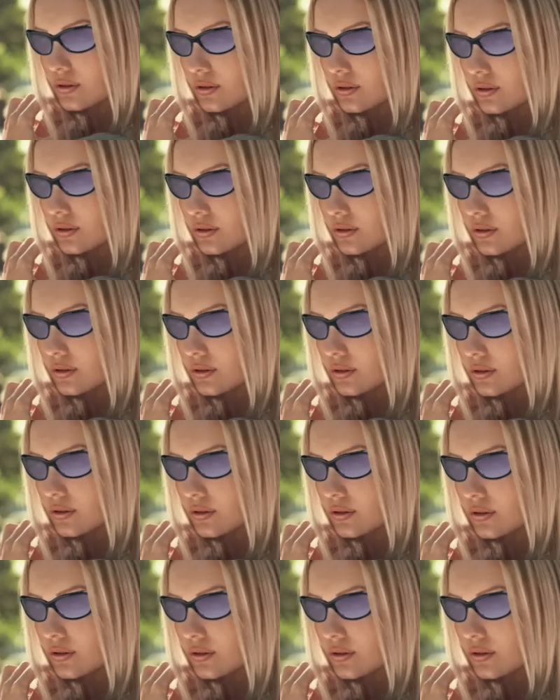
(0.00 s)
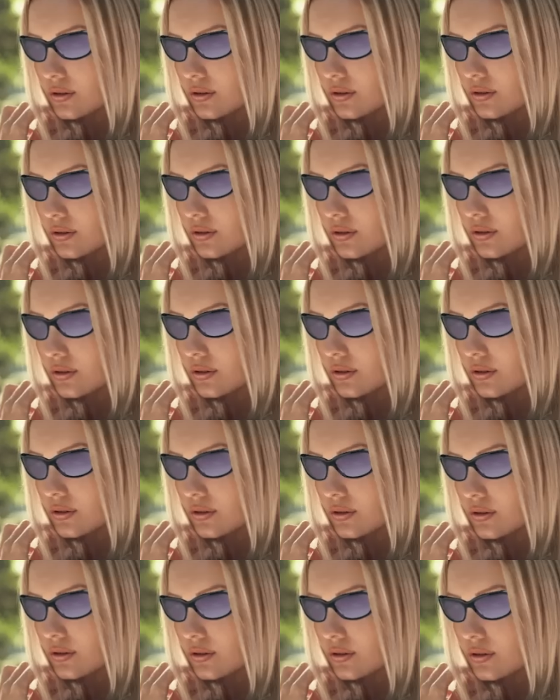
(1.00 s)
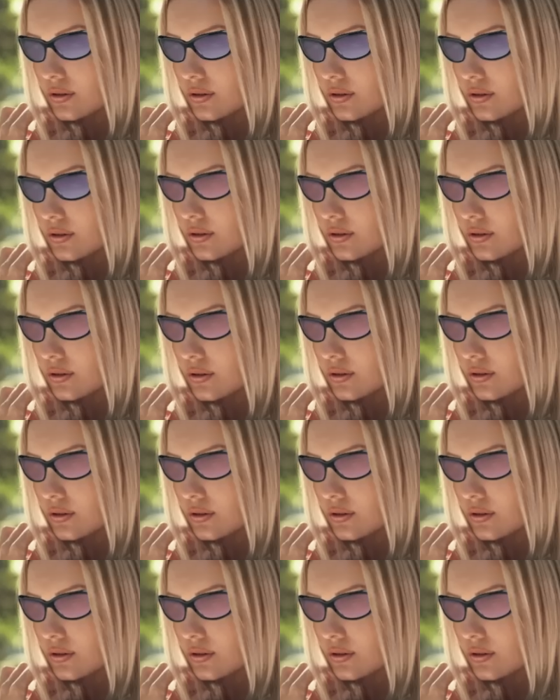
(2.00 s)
Nothing is said.